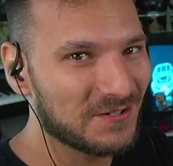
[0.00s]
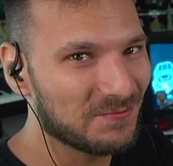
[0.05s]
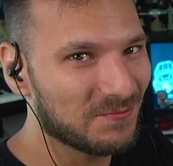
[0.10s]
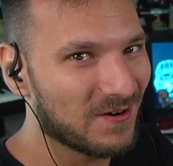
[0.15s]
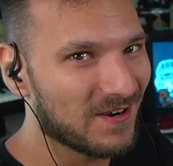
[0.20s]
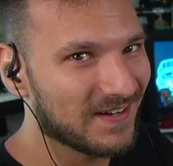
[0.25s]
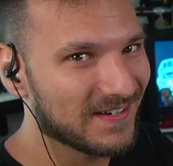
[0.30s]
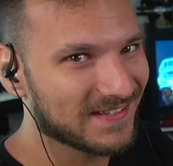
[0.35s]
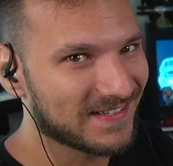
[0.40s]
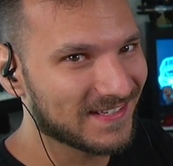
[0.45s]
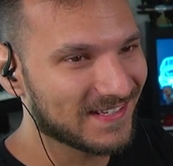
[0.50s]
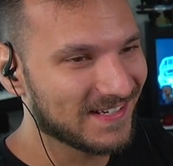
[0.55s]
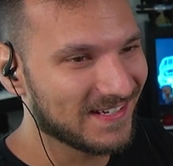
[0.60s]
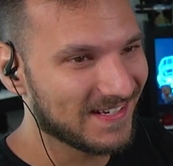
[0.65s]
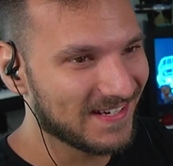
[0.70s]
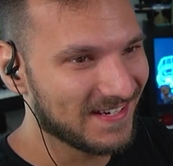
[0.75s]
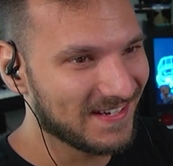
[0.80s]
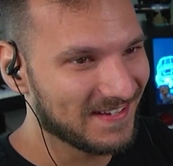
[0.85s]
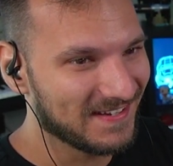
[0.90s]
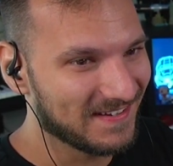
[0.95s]
was
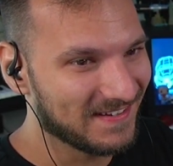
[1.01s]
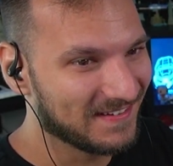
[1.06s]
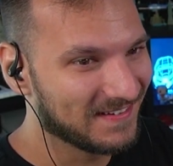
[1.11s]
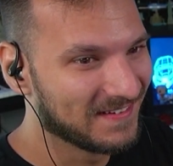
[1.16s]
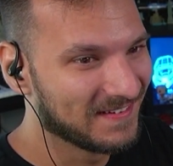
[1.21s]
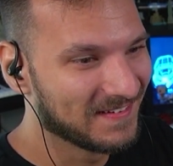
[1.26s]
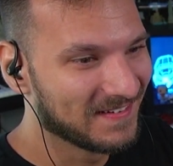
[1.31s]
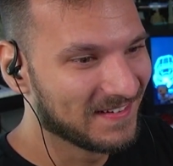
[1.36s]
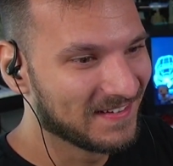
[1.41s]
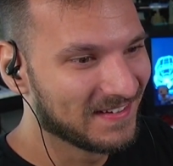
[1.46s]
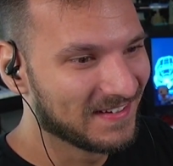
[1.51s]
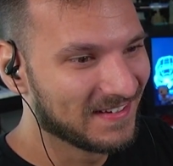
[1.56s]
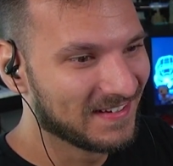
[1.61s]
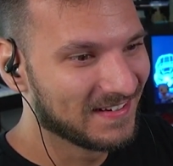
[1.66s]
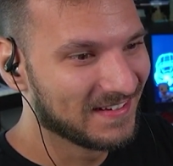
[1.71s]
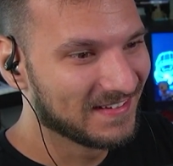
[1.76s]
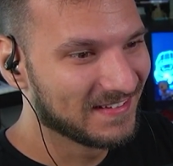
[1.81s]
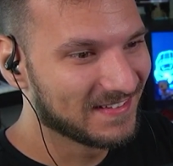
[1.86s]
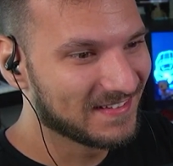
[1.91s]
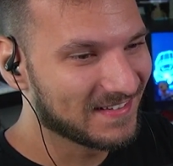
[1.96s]
in
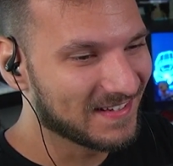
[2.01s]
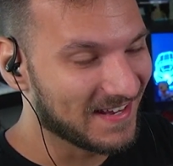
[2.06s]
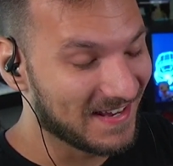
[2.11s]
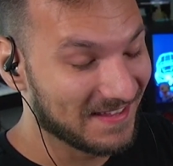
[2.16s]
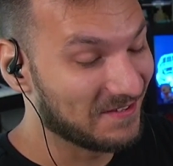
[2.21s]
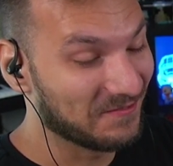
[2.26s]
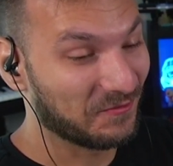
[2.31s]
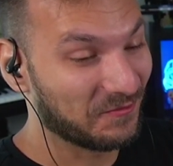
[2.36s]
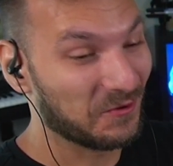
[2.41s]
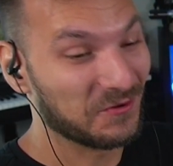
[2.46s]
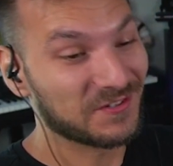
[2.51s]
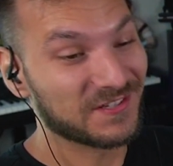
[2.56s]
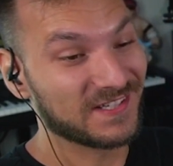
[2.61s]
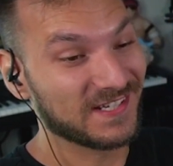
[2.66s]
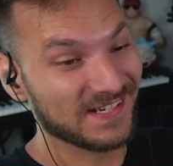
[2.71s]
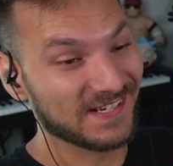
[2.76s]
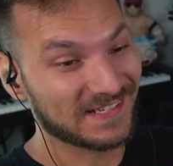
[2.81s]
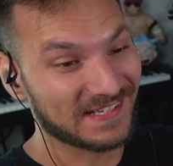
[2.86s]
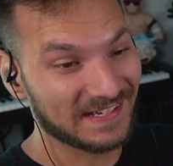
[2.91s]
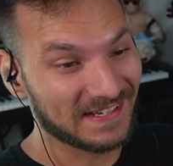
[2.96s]
in the first
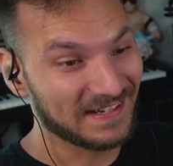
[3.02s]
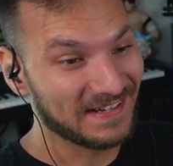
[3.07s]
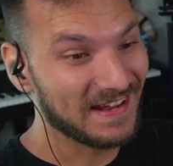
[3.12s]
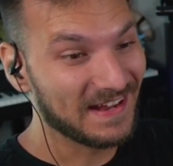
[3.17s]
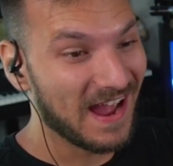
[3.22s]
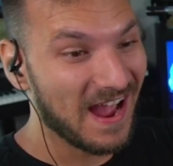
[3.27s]
season.